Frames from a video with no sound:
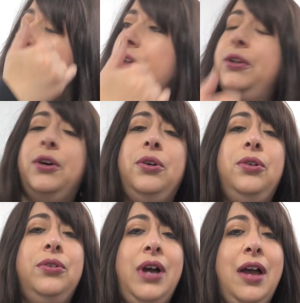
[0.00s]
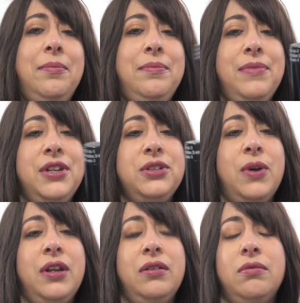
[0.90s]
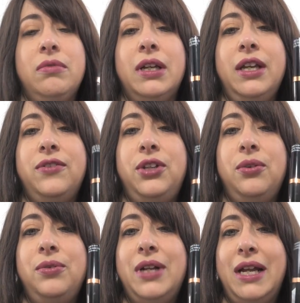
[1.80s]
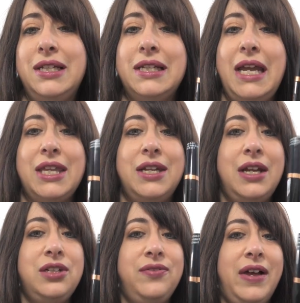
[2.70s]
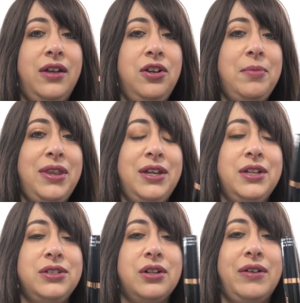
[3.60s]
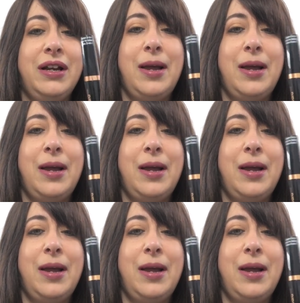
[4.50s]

So this one really gives you nice length and nice volume. I think it's a great